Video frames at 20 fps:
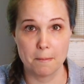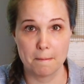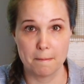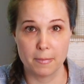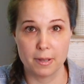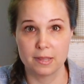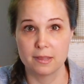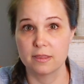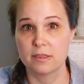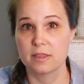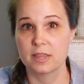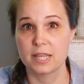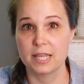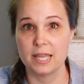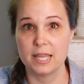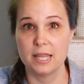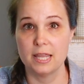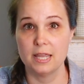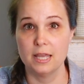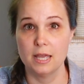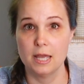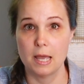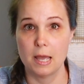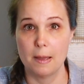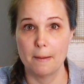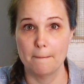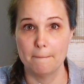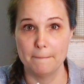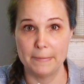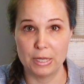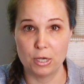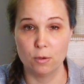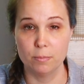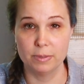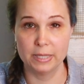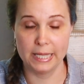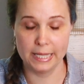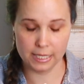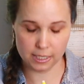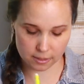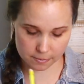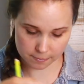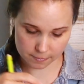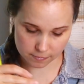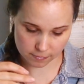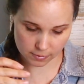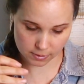monthly meal plan